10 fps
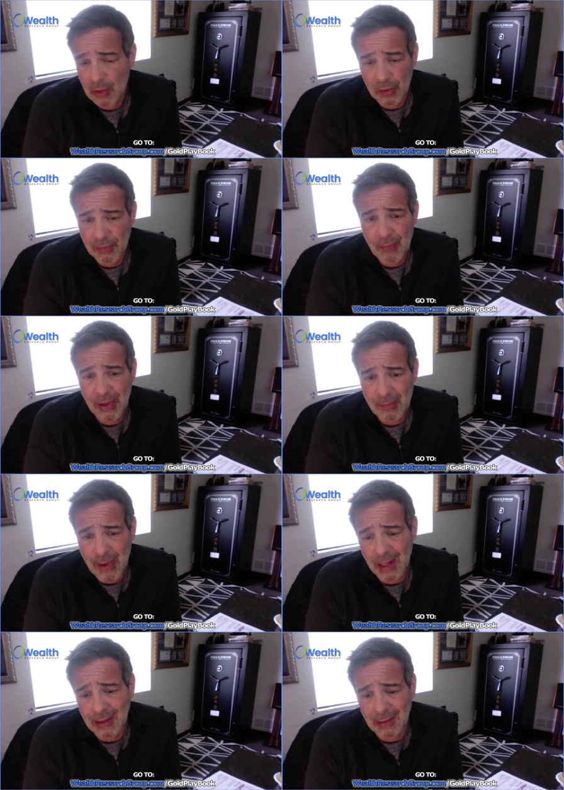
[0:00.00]
You can only be
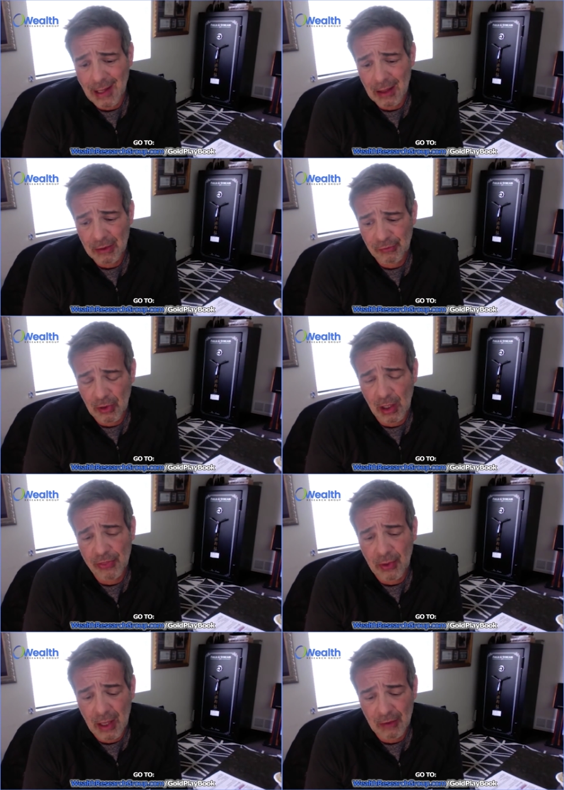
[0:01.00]
paid back in
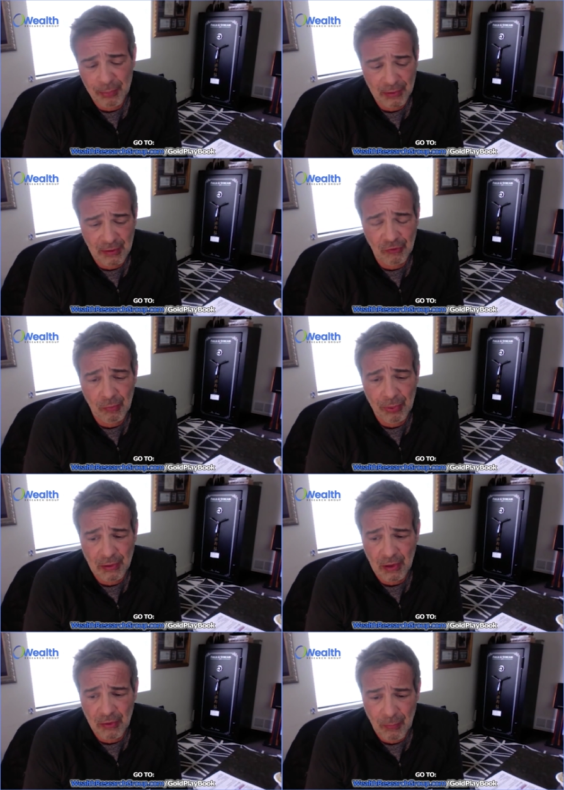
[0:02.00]
dollars. An authorized
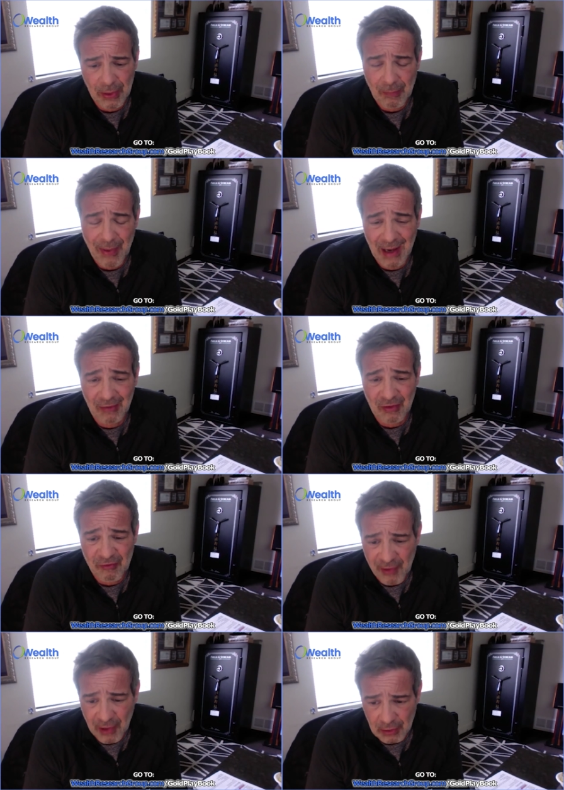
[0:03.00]
participant are the big
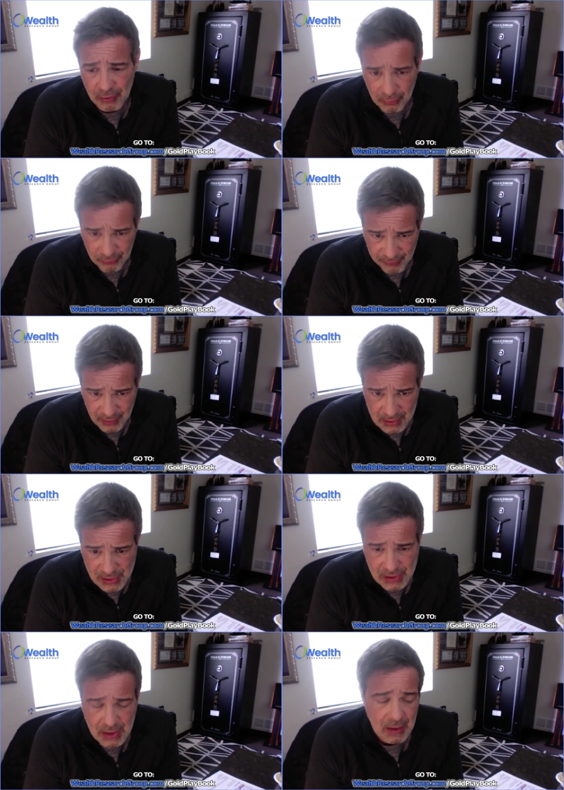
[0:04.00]
banks that funded those
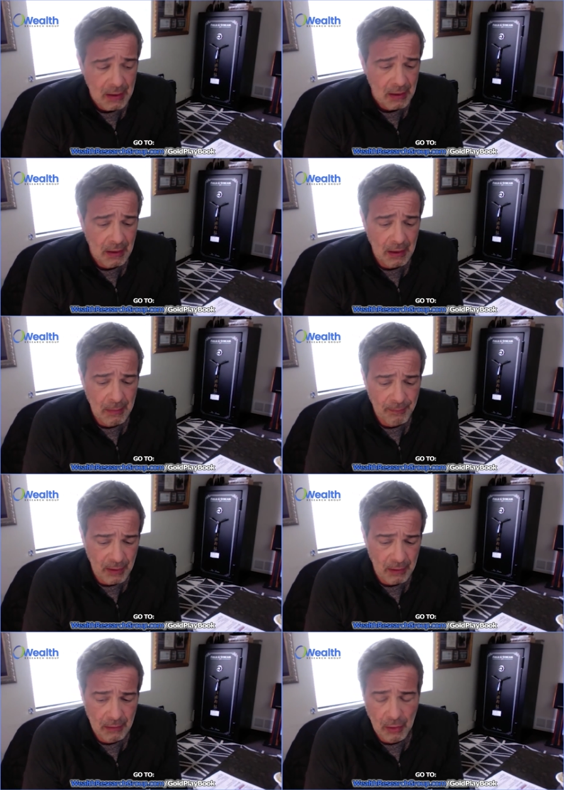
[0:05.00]
funds,
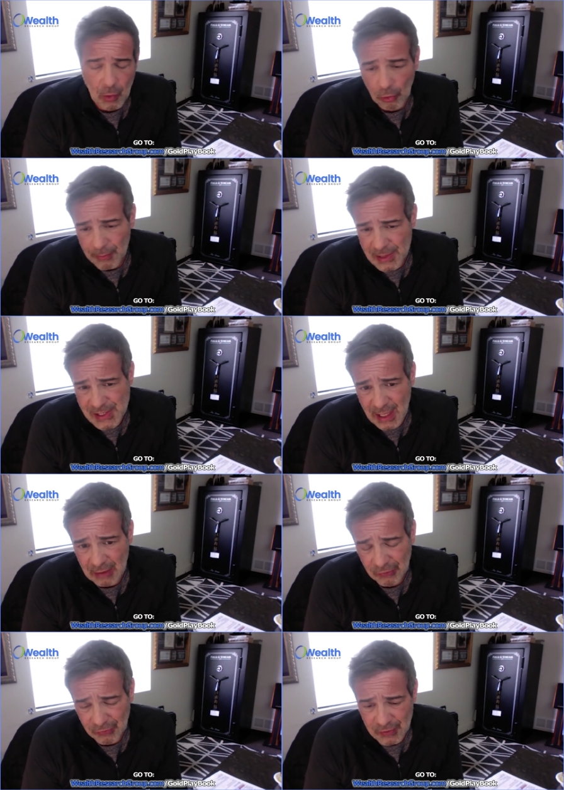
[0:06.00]
the Goldman
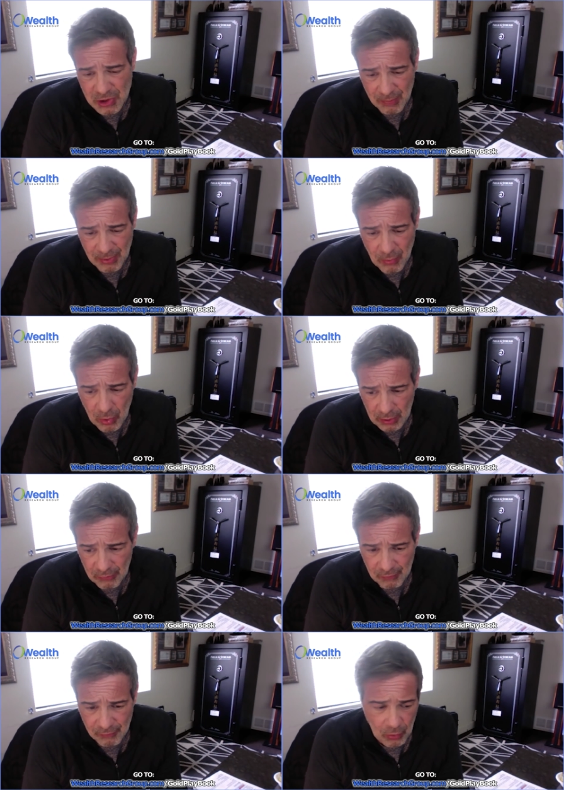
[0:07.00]
Sachs and the JP
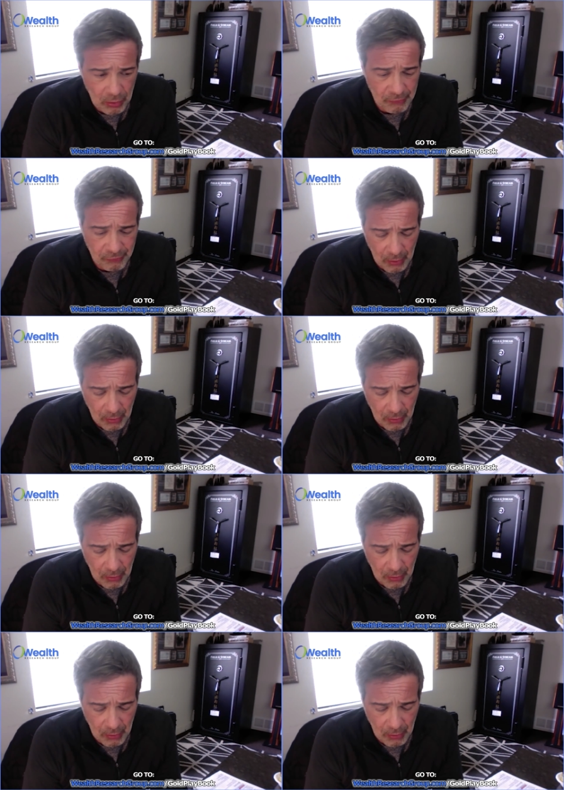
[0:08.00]
Morgans of the world.